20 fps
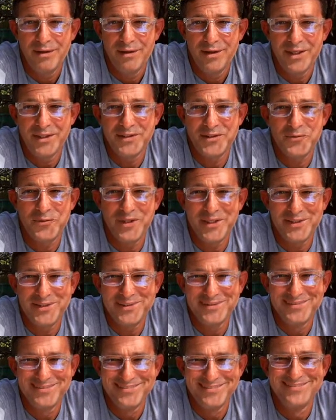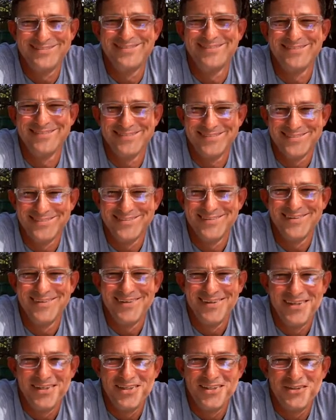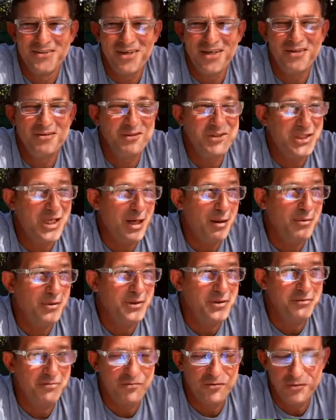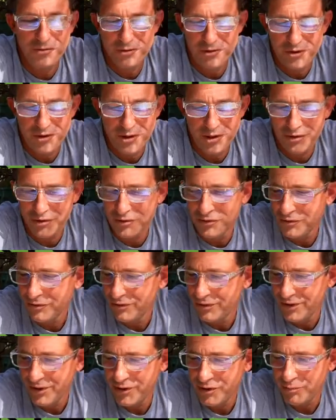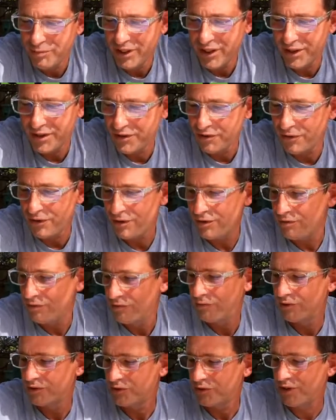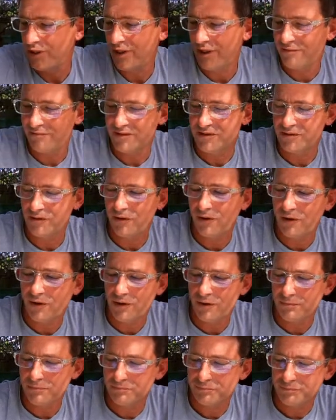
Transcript: hey squids trying to establish a fruit jungle in your backyard, which a lot of us are,